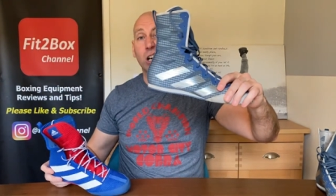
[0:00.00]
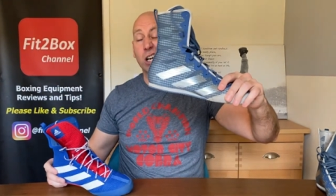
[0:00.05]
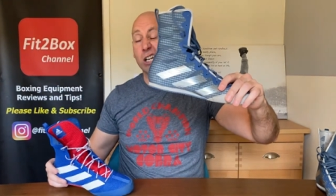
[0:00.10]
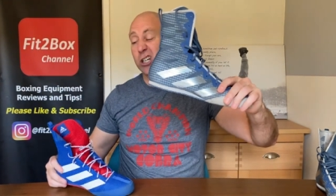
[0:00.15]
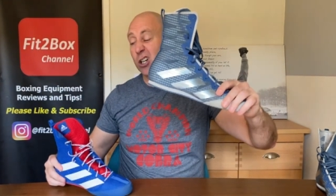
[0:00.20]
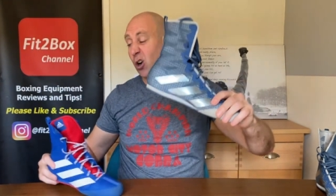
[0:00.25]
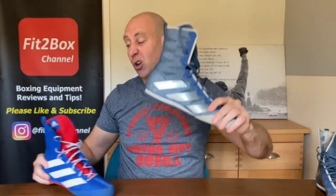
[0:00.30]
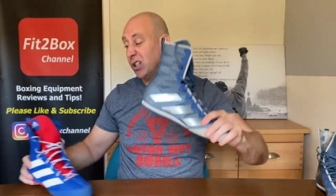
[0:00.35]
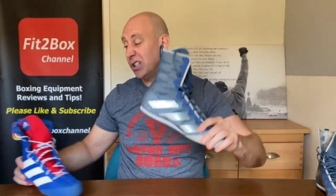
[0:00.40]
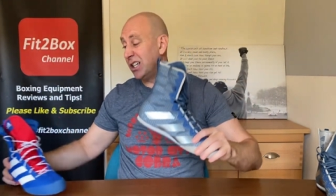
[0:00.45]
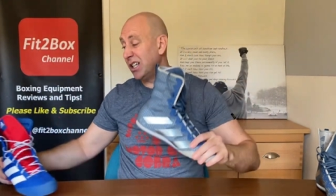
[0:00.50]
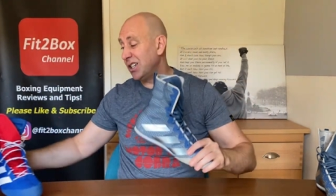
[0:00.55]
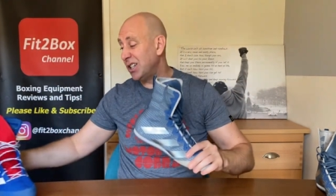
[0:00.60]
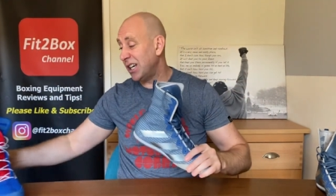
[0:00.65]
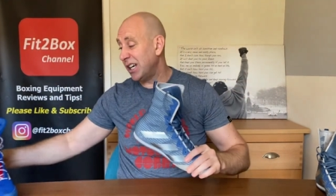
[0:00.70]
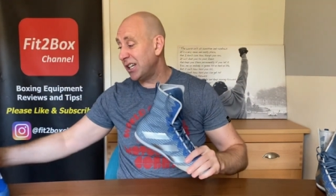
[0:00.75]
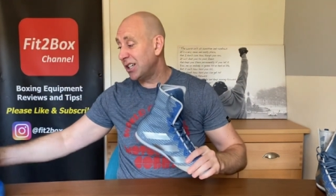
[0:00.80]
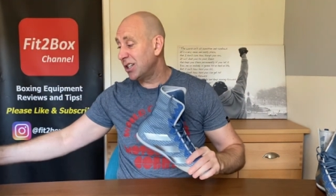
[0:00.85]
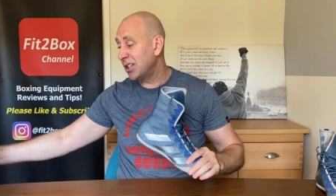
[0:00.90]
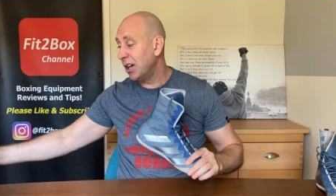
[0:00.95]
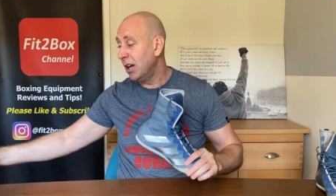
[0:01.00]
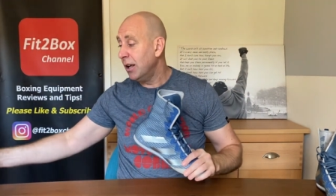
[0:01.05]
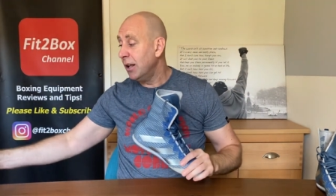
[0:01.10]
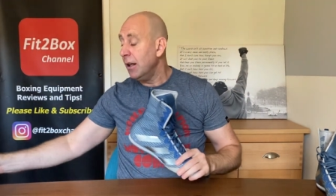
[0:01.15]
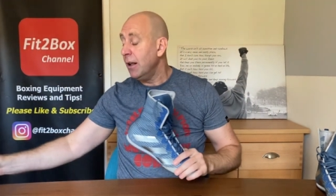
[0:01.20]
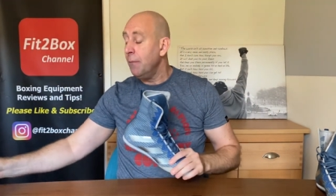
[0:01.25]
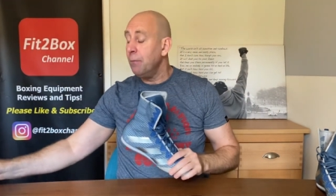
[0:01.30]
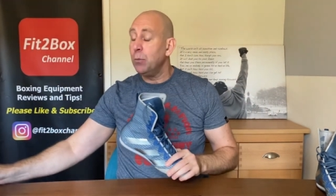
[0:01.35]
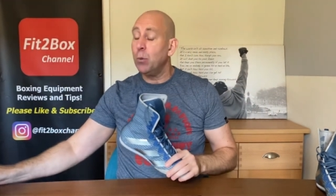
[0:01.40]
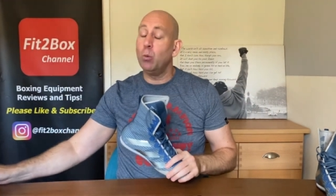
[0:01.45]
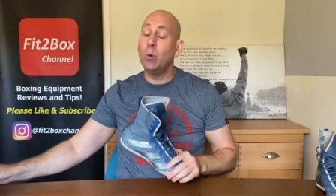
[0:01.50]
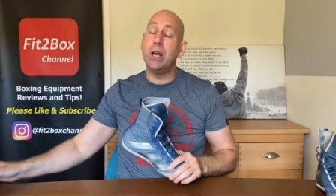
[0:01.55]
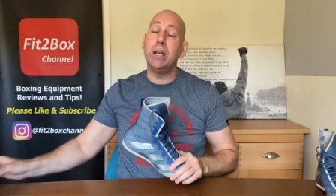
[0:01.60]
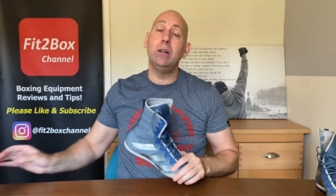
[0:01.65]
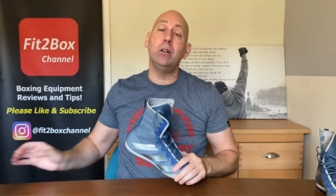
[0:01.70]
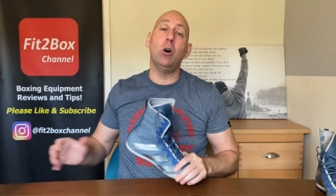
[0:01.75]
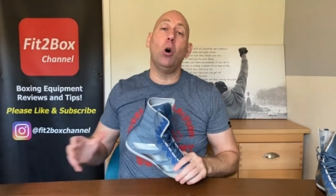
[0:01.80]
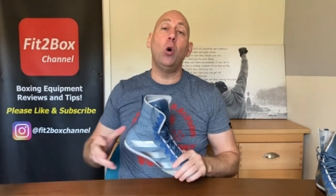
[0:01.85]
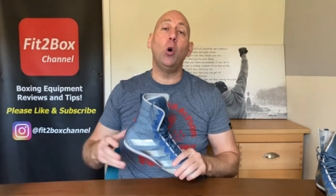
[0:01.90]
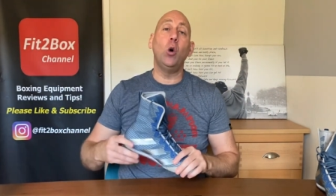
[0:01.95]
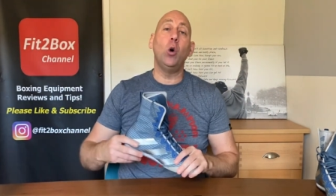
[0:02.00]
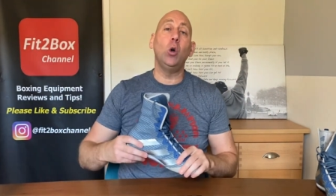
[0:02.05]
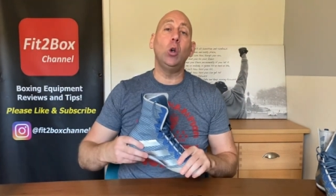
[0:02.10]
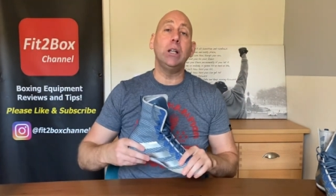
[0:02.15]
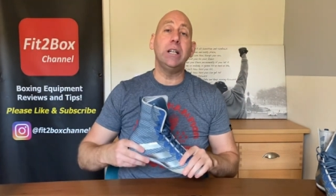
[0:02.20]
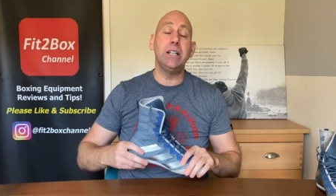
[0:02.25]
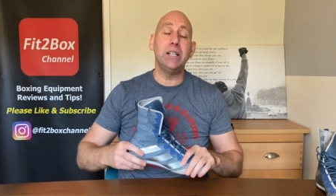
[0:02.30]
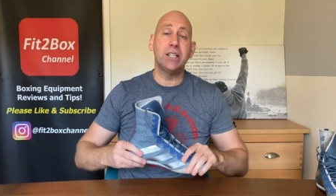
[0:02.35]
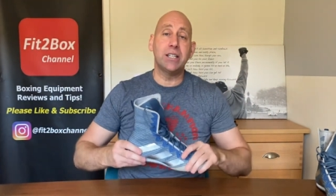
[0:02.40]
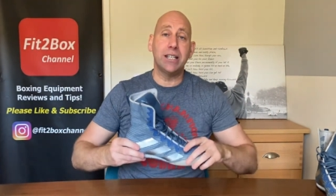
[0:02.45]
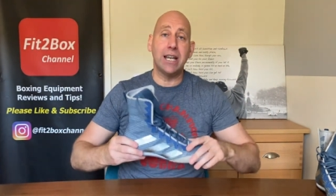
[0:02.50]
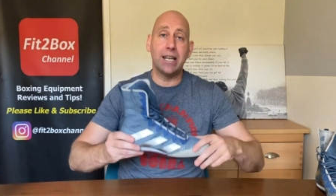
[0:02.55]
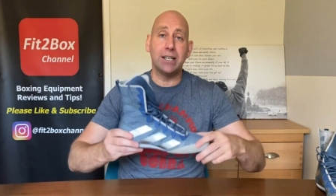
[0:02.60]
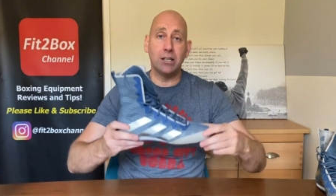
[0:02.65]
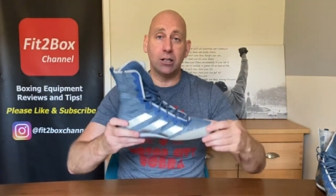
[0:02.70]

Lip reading: at 96. When all is said